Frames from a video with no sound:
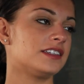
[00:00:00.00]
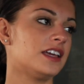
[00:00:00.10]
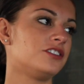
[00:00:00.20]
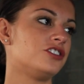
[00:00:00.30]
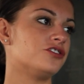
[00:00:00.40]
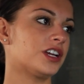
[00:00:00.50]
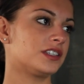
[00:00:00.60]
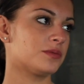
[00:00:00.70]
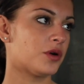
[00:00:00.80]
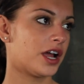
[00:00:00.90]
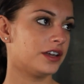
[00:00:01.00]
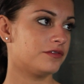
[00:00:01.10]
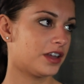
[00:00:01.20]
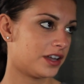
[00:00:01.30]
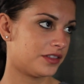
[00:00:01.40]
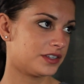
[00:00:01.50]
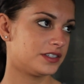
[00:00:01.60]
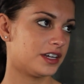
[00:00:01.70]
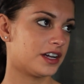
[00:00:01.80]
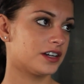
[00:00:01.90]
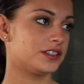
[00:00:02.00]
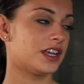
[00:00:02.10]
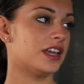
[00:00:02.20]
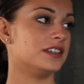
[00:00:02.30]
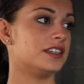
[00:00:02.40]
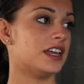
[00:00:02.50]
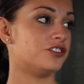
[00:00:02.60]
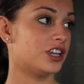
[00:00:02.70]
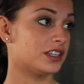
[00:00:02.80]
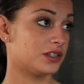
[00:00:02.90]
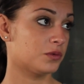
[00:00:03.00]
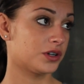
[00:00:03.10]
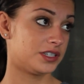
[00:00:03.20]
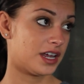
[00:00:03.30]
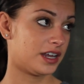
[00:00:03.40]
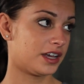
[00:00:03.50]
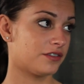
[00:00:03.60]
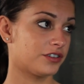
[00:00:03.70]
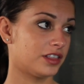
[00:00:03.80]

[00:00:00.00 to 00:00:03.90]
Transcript: night she drank some wine and fell down the stairs, and today she has the worst headache of her